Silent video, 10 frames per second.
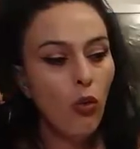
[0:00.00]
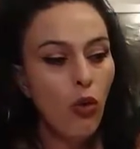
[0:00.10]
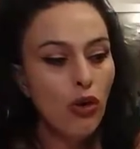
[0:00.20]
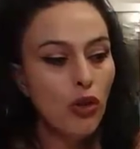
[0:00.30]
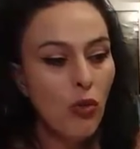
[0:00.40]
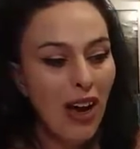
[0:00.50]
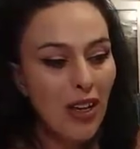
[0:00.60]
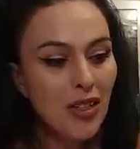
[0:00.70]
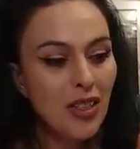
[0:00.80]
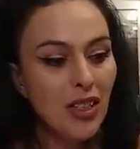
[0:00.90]
What you
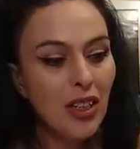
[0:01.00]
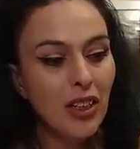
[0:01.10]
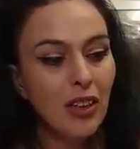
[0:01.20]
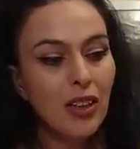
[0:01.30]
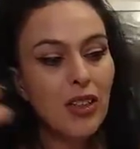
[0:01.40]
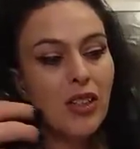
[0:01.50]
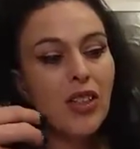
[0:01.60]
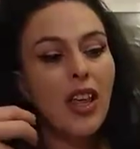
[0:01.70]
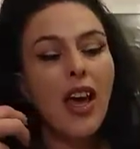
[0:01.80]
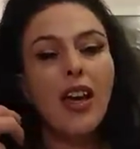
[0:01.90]
are seeing
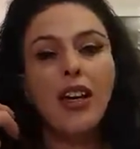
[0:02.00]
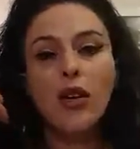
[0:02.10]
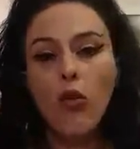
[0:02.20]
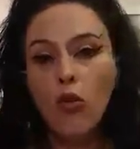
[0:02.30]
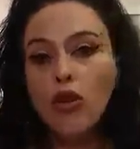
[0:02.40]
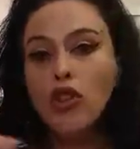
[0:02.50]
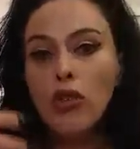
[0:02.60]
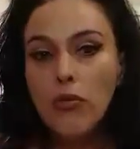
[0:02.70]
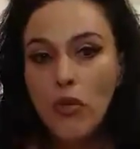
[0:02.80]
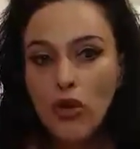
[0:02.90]
is that in order
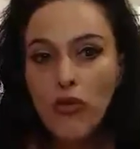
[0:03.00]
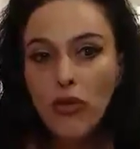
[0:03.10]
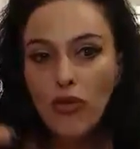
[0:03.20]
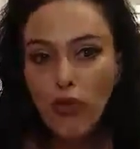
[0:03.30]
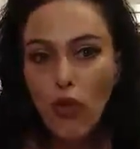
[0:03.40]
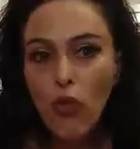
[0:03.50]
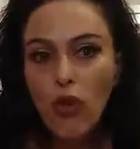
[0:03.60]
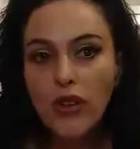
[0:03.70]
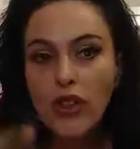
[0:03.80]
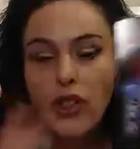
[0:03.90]
to move it
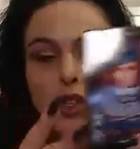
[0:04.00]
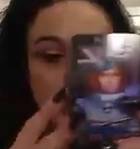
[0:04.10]
forward,